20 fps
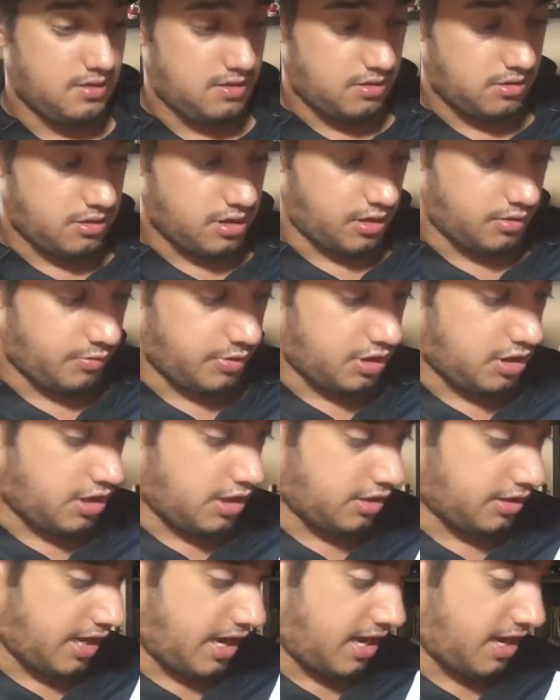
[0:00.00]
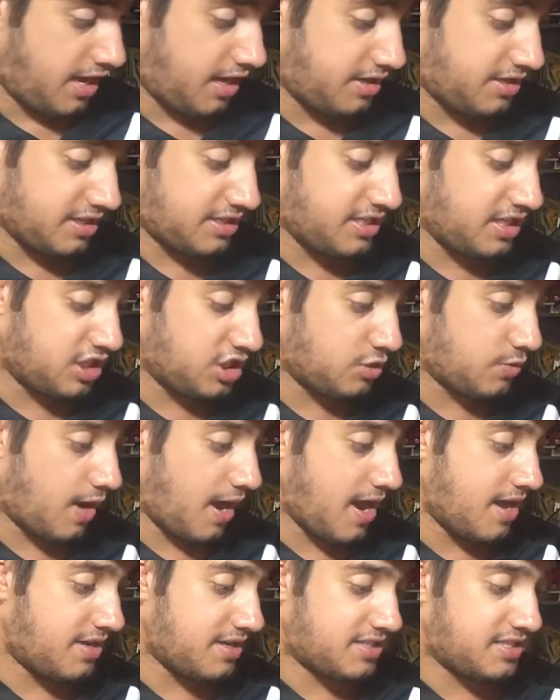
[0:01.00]
Hold on, we got a
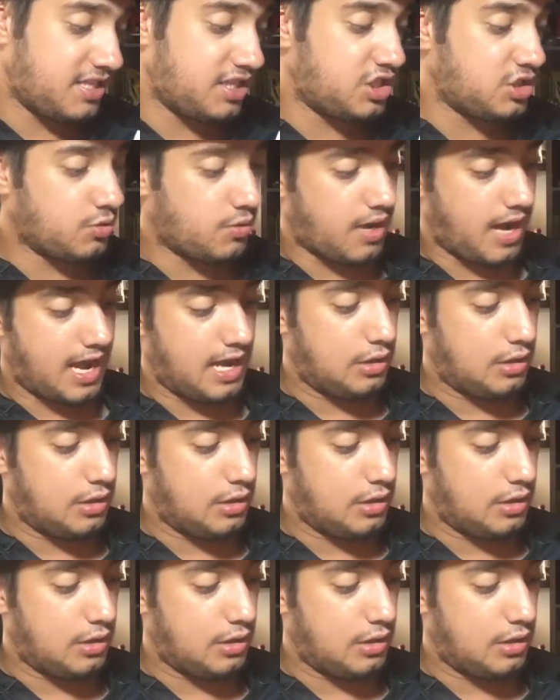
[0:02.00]
Decidueye, a Decidueye,